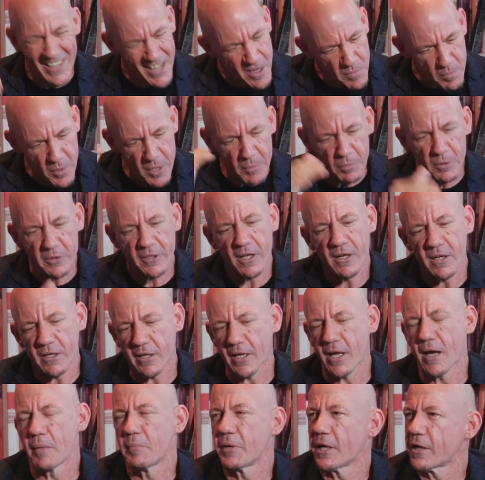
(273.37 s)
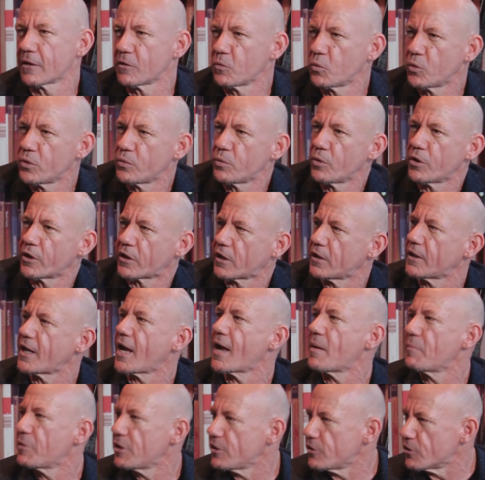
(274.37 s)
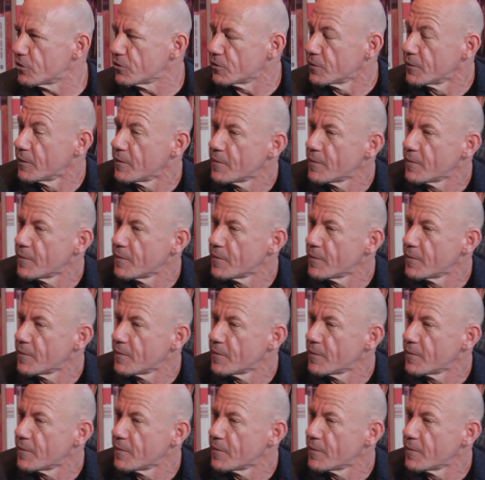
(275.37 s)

people are going to come out of the woodwork and hammer you.